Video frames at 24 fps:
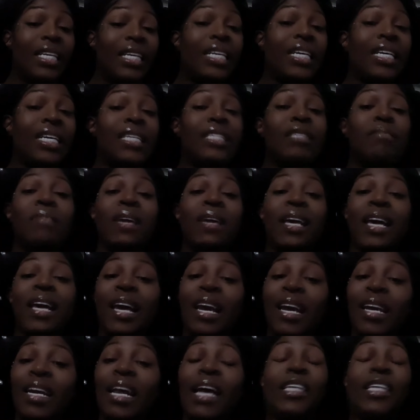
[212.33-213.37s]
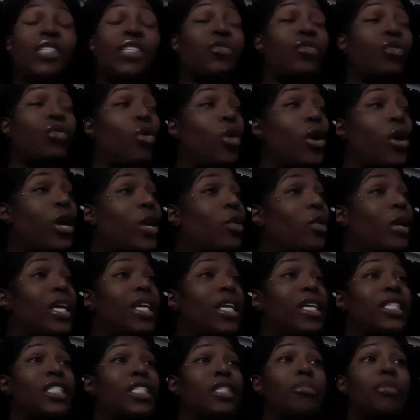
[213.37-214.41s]
These men that's 40
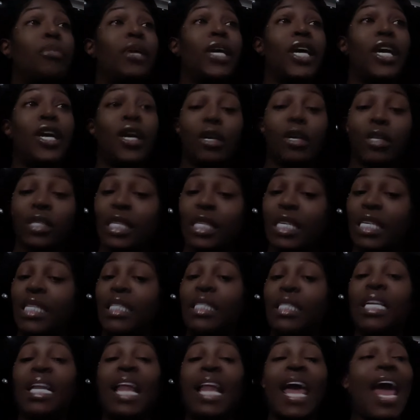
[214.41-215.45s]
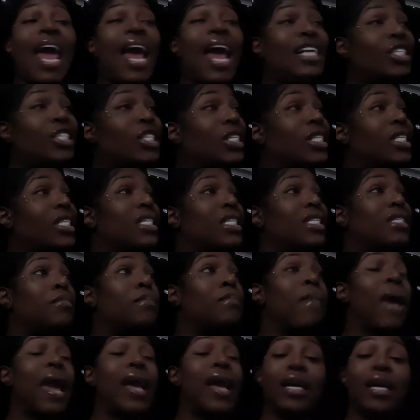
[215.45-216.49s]
with these beards, these lashes,
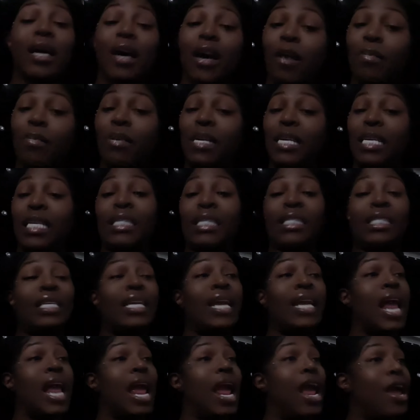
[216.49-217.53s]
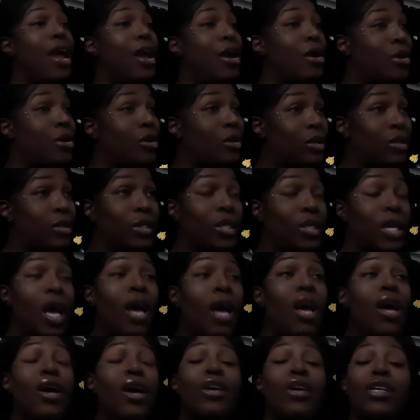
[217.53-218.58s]
this makeup, these nails,
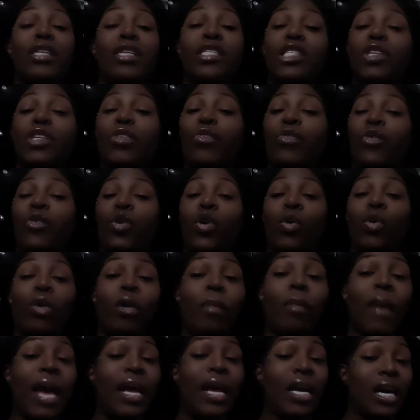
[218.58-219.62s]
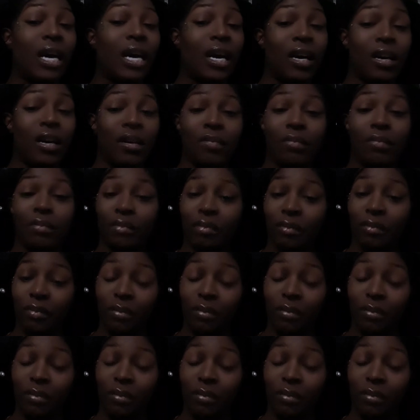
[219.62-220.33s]
this funeral makeup.